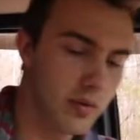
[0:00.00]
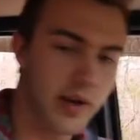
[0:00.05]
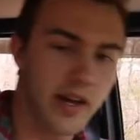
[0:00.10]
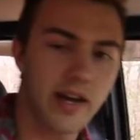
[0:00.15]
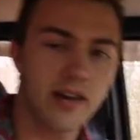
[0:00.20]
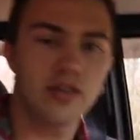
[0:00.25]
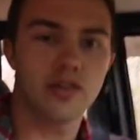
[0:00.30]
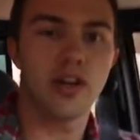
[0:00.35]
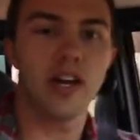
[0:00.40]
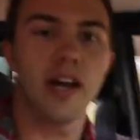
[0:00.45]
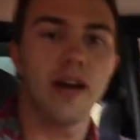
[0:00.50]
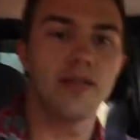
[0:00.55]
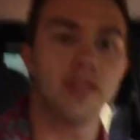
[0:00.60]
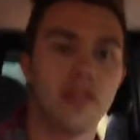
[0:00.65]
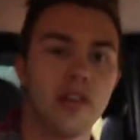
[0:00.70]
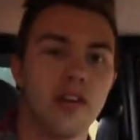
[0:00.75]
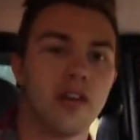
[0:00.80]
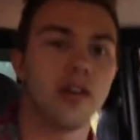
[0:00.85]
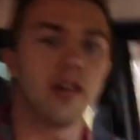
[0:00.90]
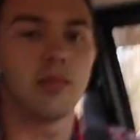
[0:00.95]
We actually have
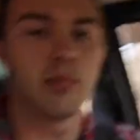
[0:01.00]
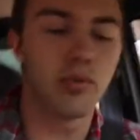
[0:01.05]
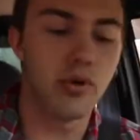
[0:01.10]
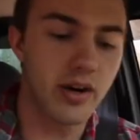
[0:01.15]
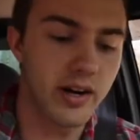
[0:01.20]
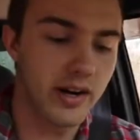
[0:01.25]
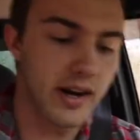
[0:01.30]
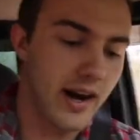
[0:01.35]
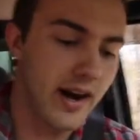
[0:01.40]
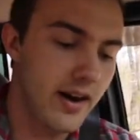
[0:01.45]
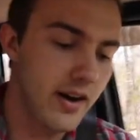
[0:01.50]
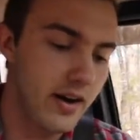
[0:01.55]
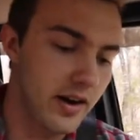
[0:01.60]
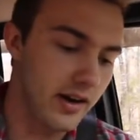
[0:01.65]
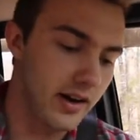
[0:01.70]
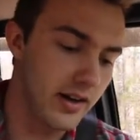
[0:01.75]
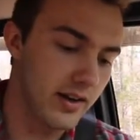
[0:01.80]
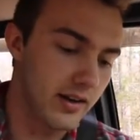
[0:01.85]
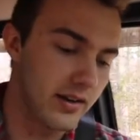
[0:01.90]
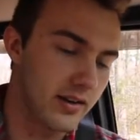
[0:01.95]
to bring
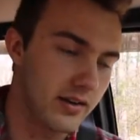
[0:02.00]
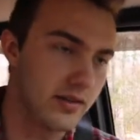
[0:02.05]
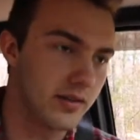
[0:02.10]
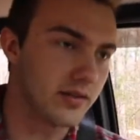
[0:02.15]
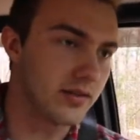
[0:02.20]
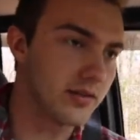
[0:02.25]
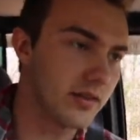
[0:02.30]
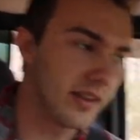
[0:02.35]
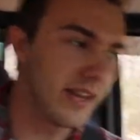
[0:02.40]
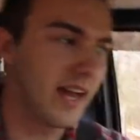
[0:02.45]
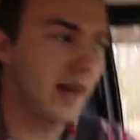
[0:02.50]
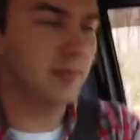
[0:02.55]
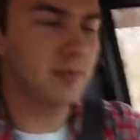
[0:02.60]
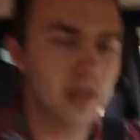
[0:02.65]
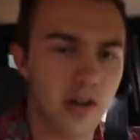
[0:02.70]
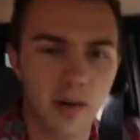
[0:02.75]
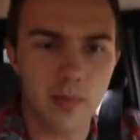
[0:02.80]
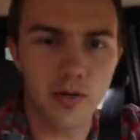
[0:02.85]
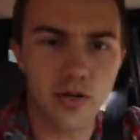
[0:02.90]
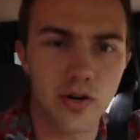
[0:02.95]
Eric his
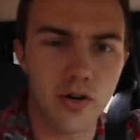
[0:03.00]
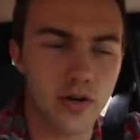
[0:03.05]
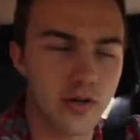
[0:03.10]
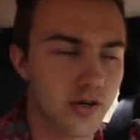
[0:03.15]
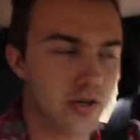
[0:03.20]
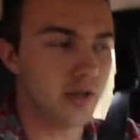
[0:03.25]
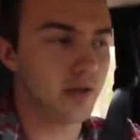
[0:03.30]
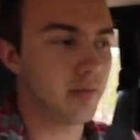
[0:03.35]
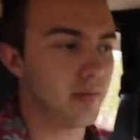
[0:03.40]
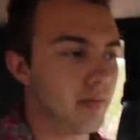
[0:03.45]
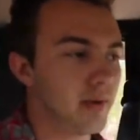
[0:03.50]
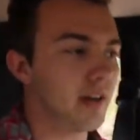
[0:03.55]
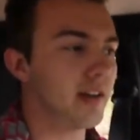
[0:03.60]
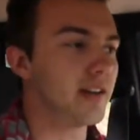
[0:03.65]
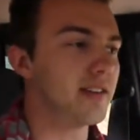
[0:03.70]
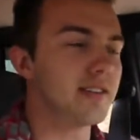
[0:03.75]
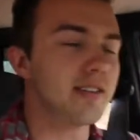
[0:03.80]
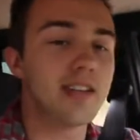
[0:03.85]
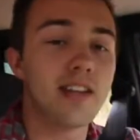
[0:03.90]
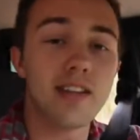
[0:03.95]
laptop charger,
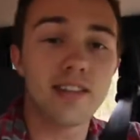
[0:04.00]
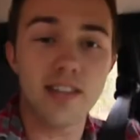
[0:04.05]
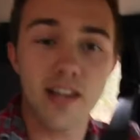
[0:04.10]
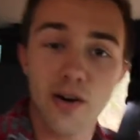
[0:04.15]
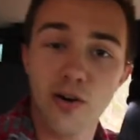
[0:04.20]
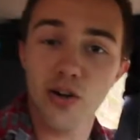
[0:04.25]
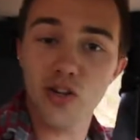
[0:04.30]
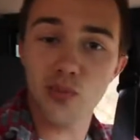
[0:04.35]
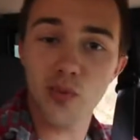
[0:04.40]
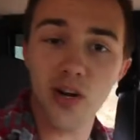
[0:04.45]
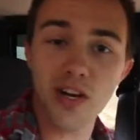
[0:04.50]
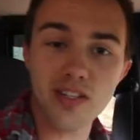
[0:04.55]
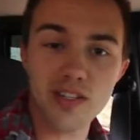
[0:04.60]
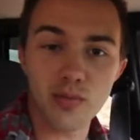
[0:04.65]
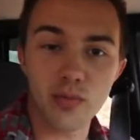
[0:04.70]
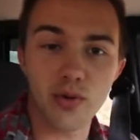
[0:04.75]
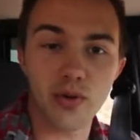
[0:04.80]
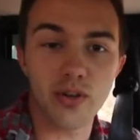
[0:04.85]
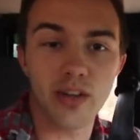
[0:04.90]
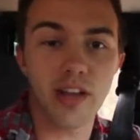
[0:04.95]
because he's
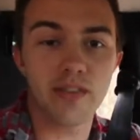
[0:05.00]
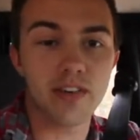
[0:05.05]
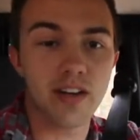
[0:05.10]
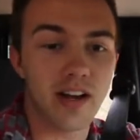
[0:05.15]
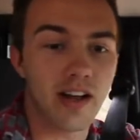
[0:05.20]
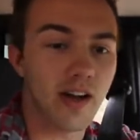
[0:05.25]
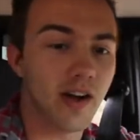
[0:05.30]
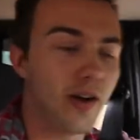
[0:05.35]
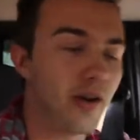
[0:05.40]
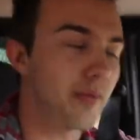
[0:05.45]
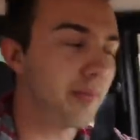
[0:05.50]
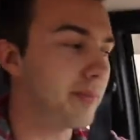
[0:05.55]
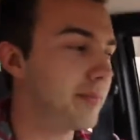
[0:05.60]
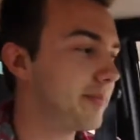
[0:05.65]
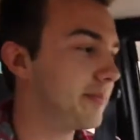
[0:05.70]
irresponsible and left it at home.